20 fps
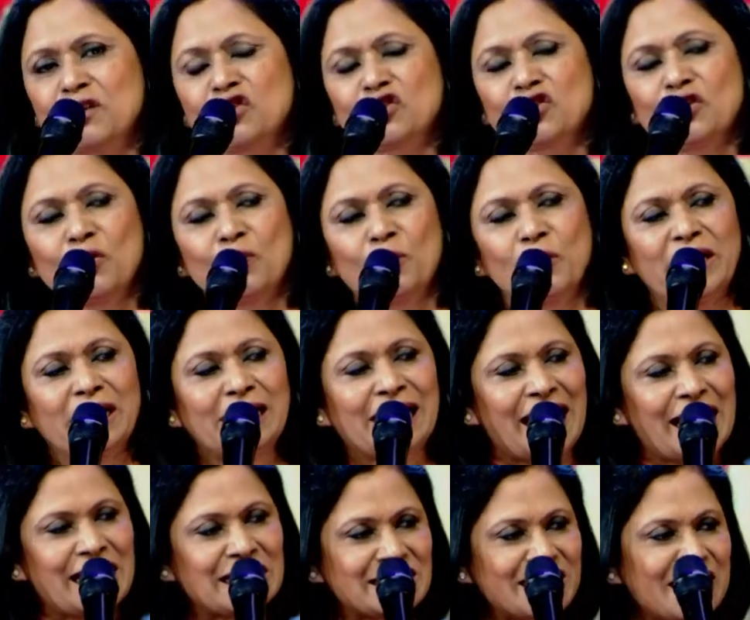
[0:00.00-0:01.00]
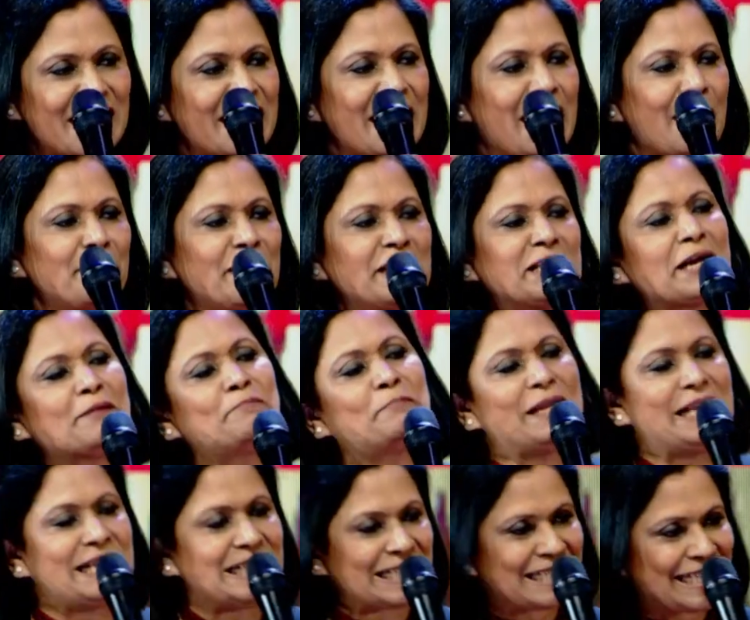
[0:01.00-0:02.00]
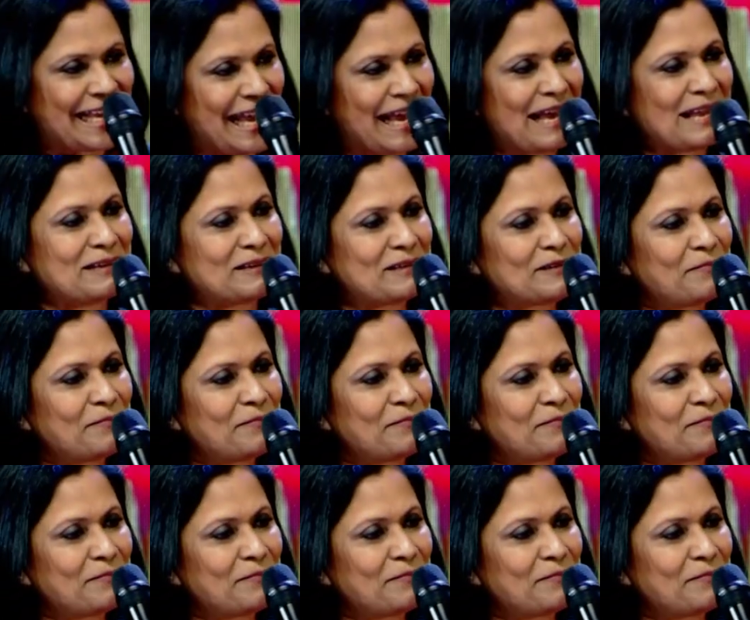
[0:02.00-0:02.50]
So will Kezia and Amita please stand?